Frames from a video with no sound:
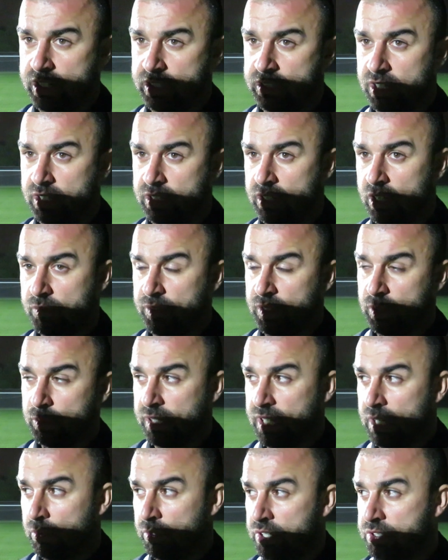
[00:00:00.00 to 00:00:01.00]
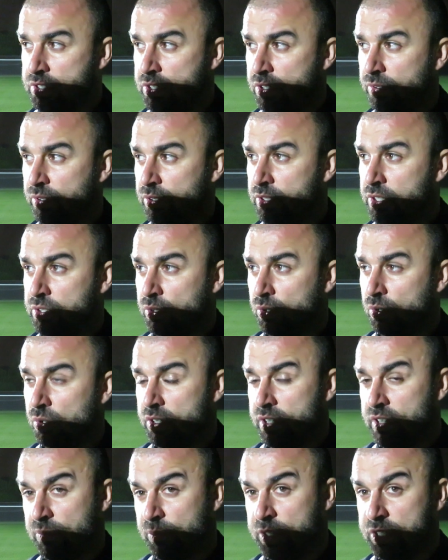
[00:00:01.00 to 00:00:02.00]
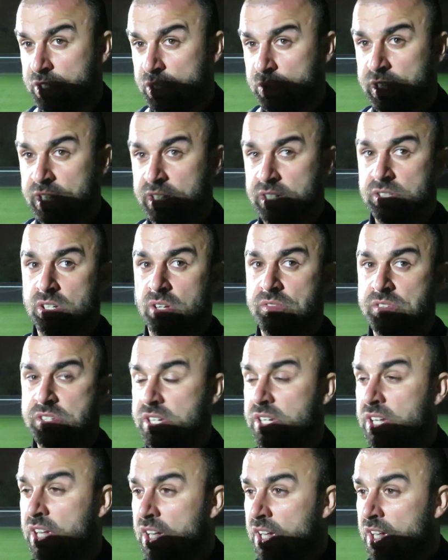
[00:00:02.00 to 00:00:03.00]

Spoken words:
and hopefully we'll get 1 or 2 through the door, and if we do, then it's obviously